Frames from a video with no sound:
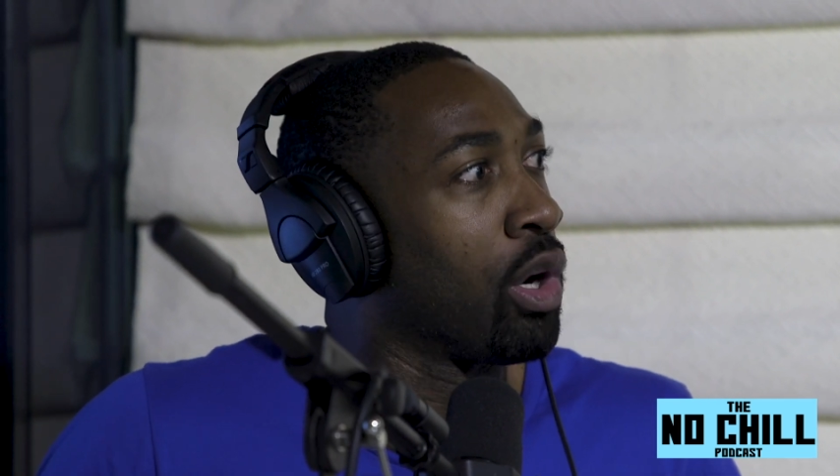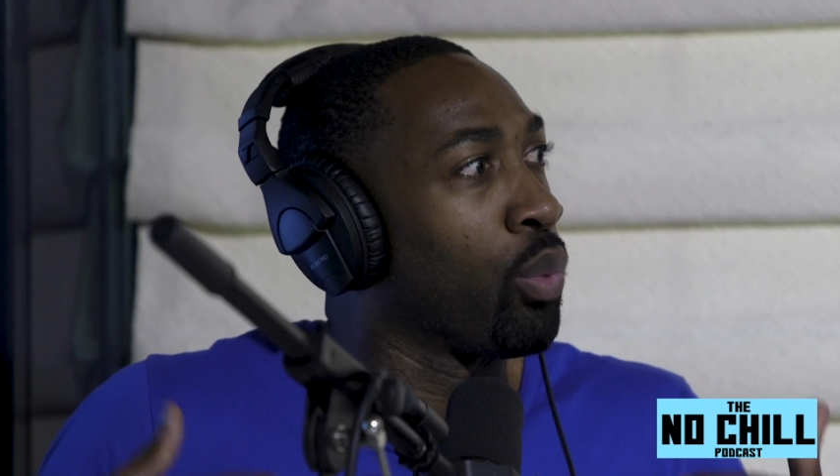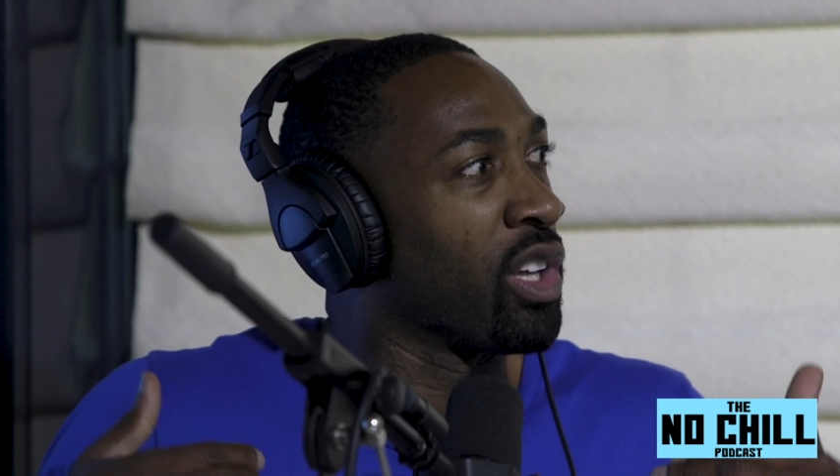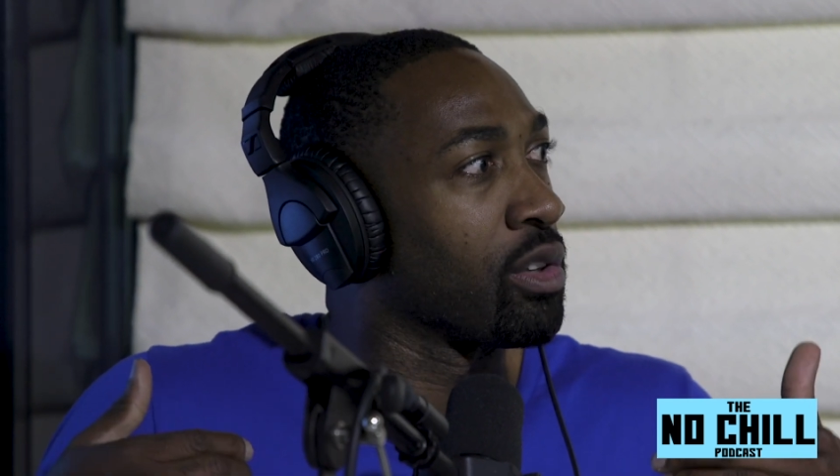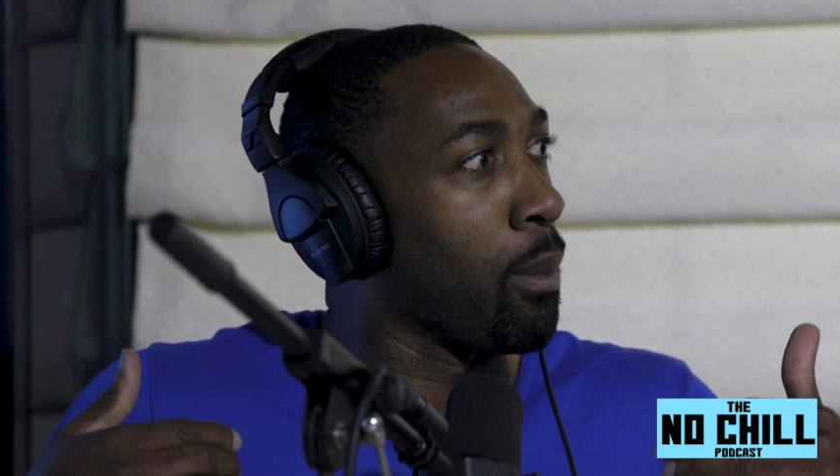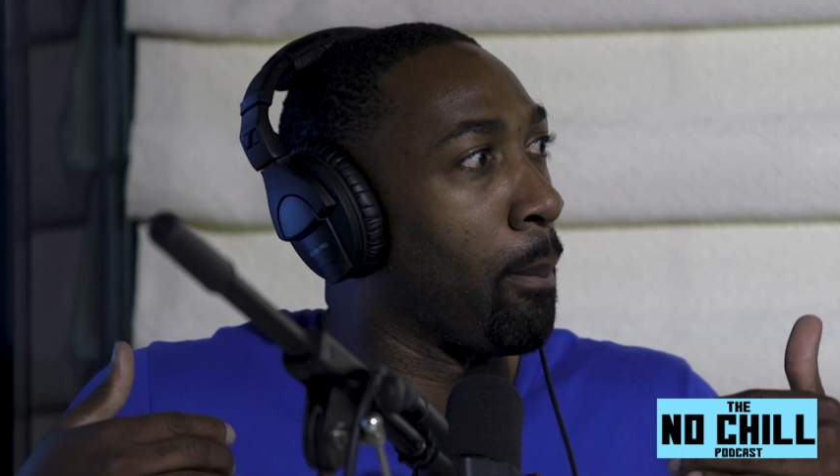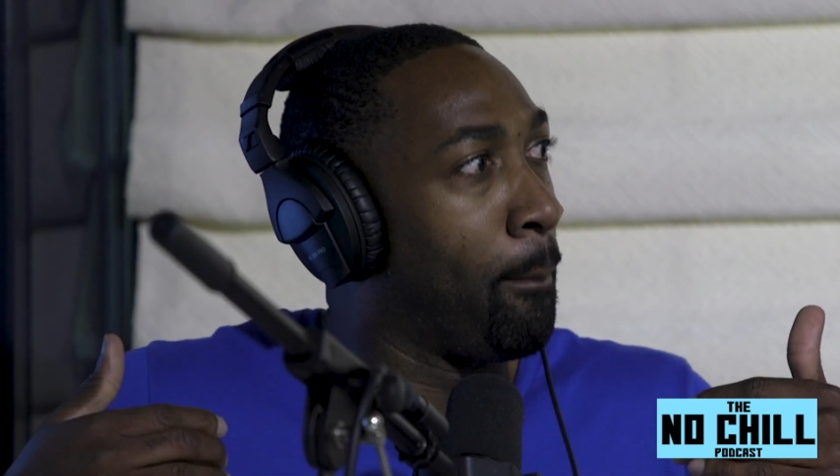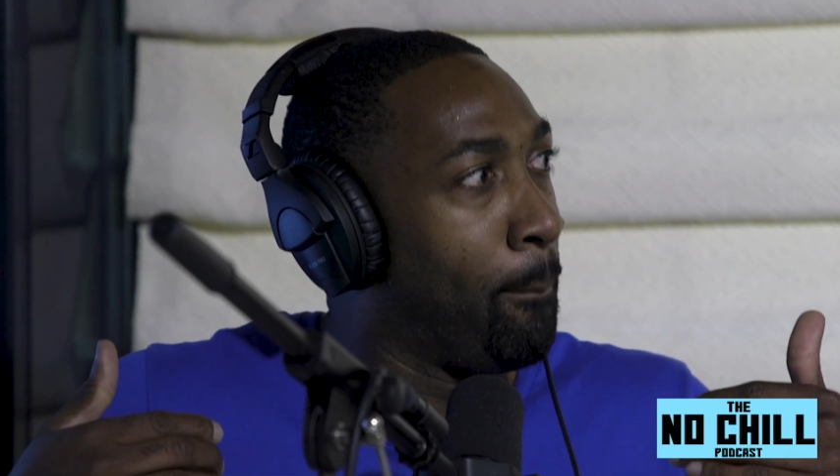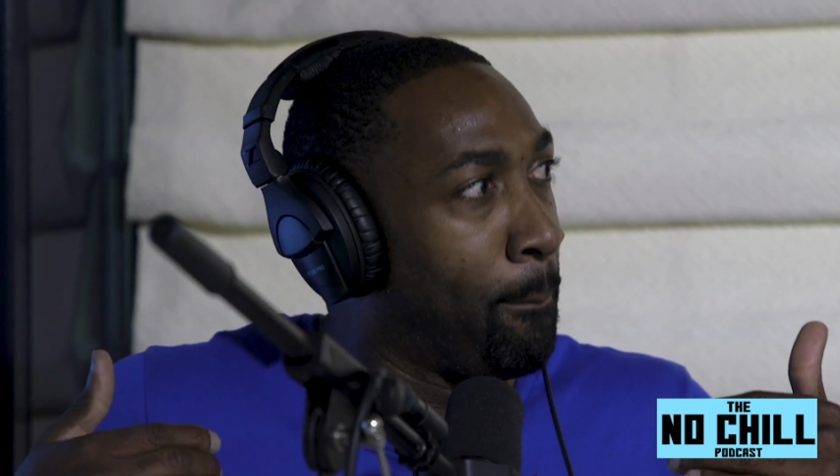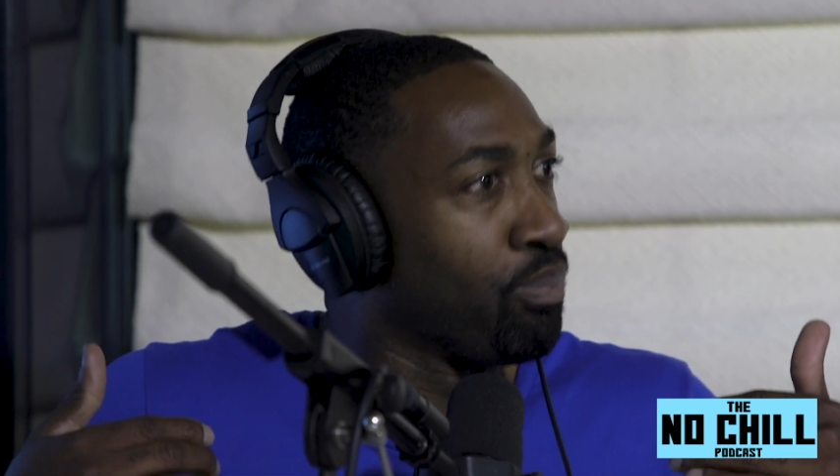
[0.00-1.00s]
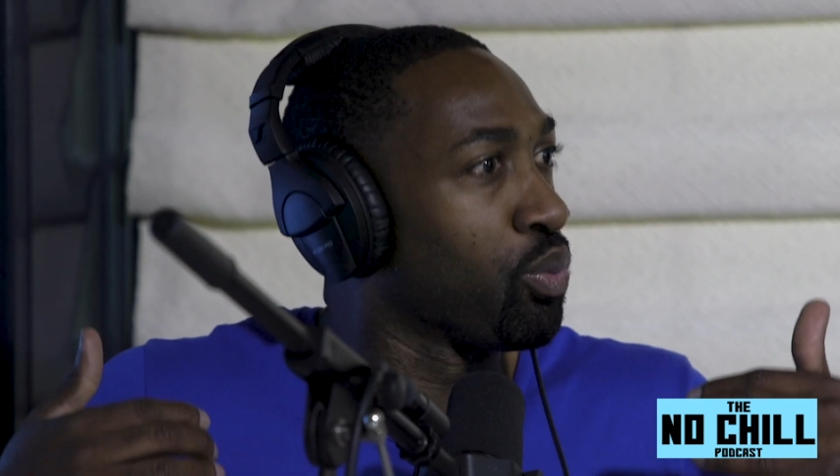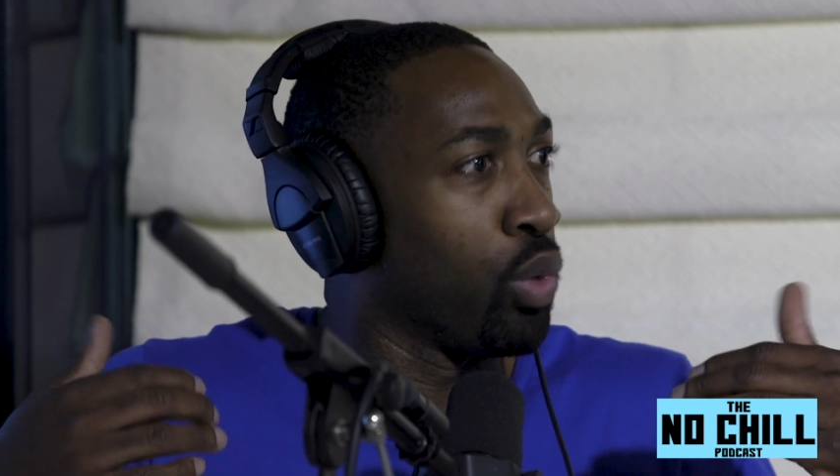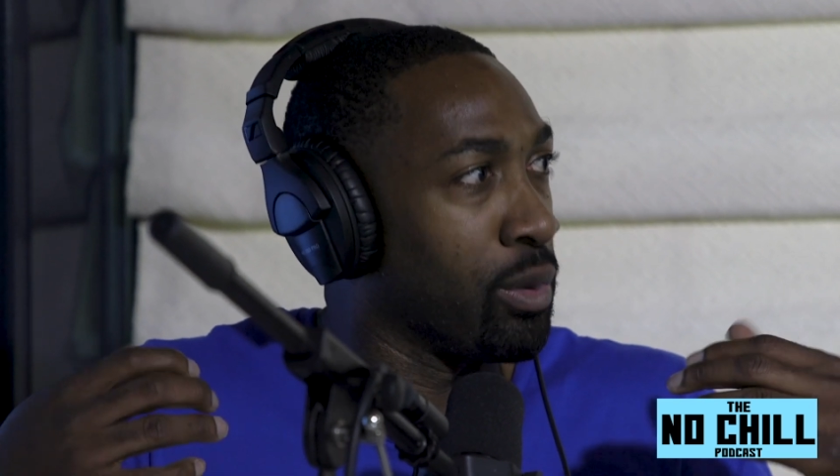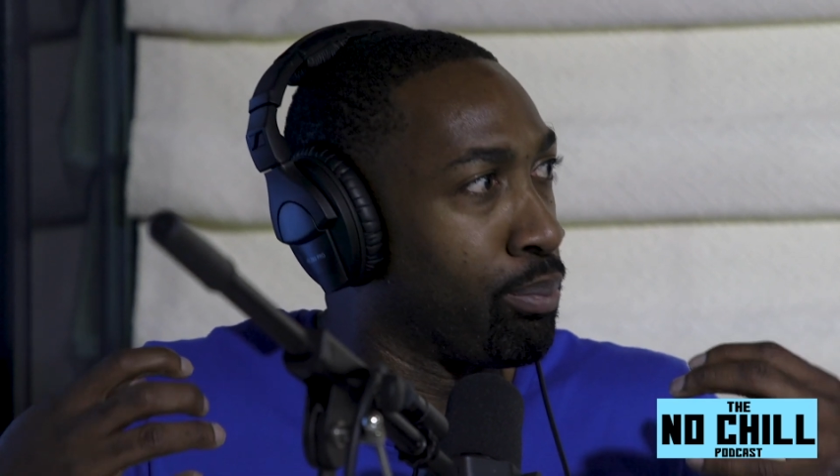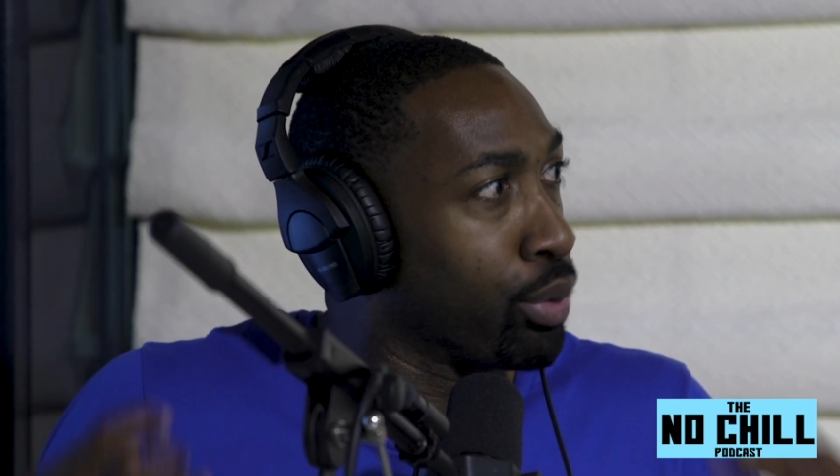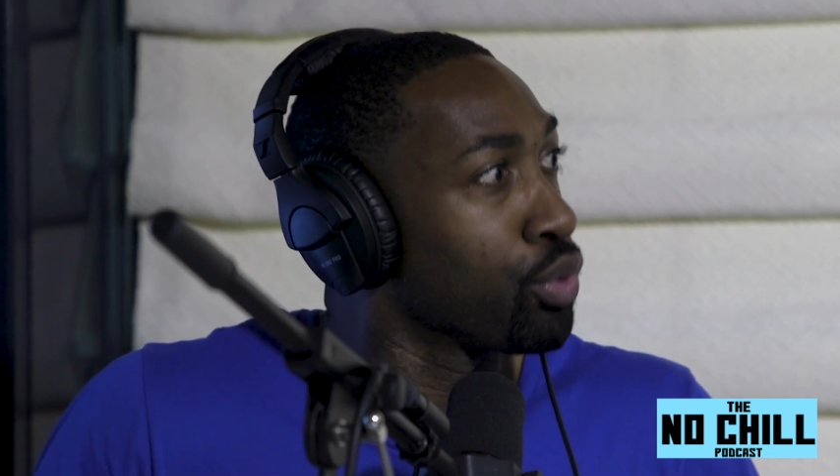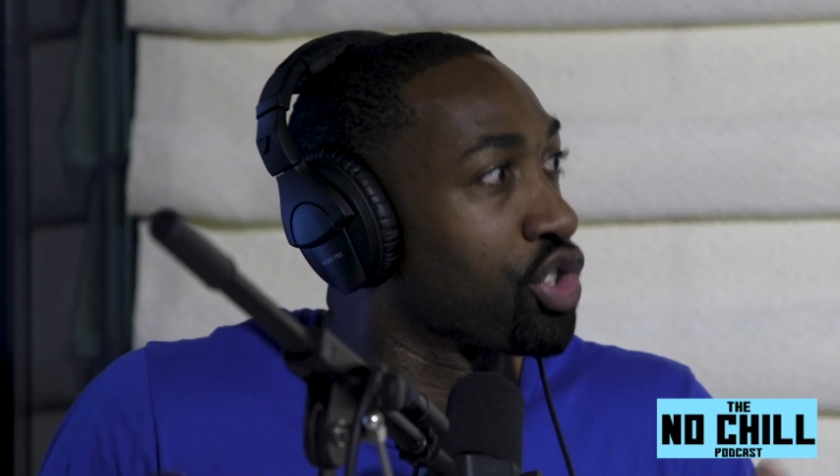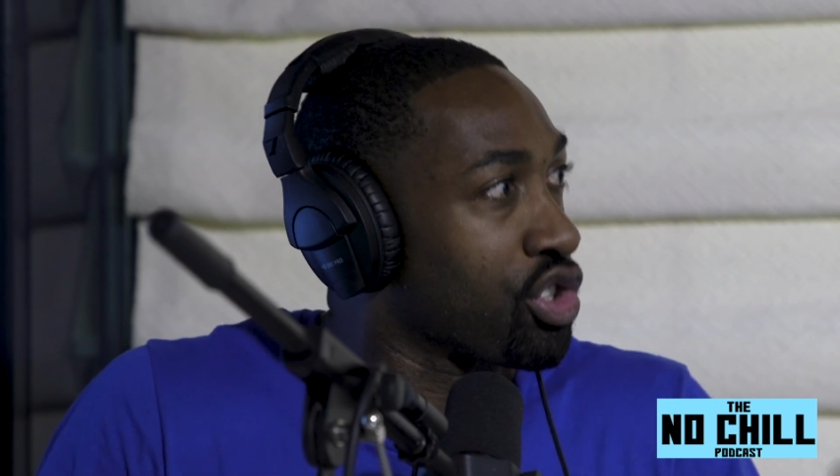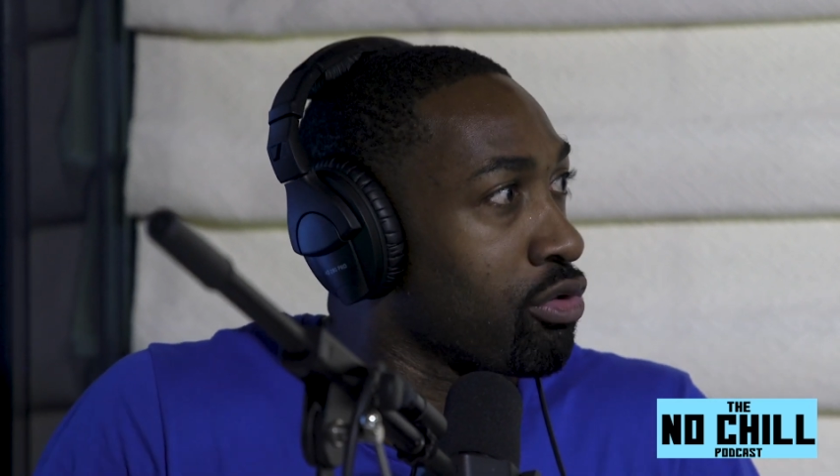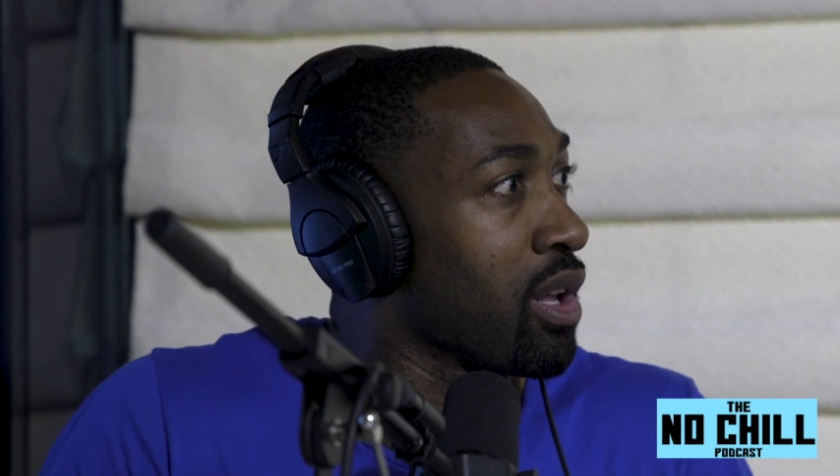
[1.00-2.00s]
up with brute
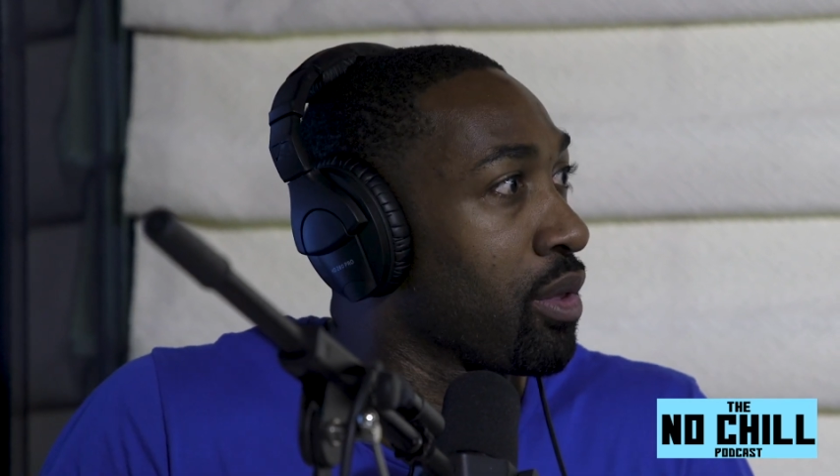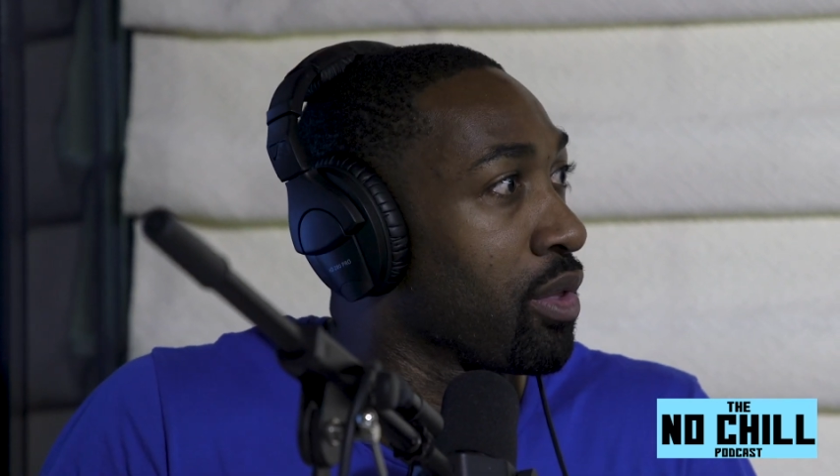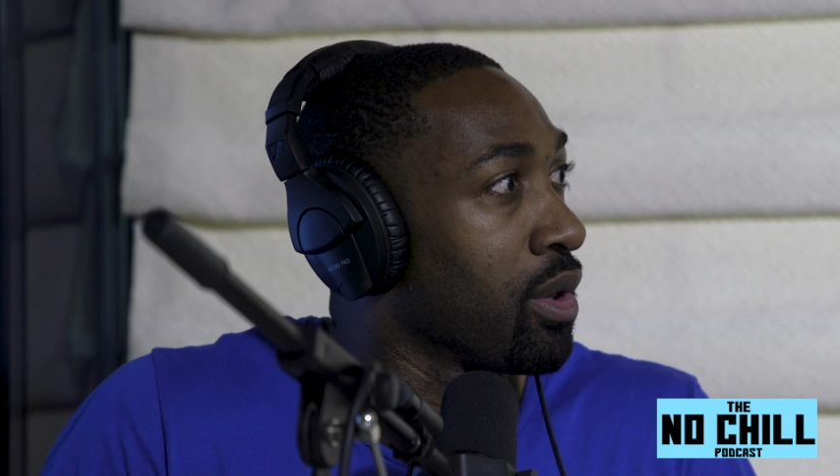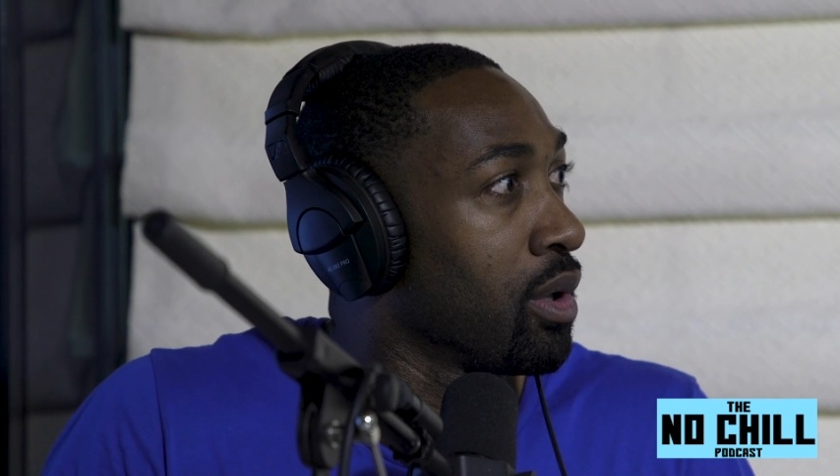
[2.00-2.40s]
strength.